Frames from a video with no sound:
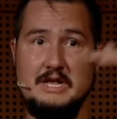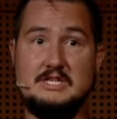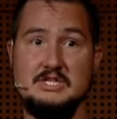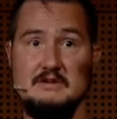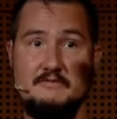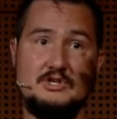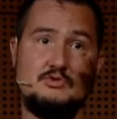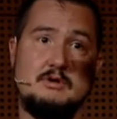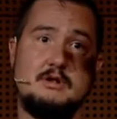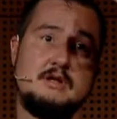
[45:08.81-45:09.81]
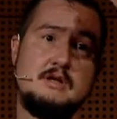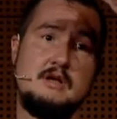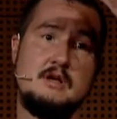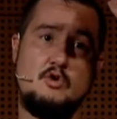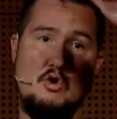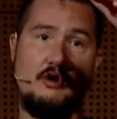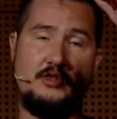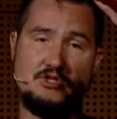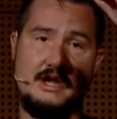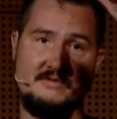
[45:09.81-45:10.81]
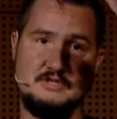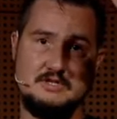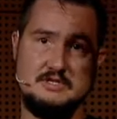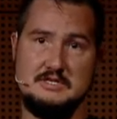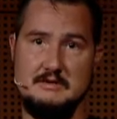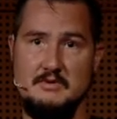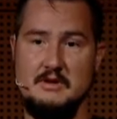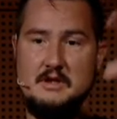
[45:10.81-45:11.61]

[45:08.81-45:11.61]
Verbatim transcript: each individual call that you have in the system,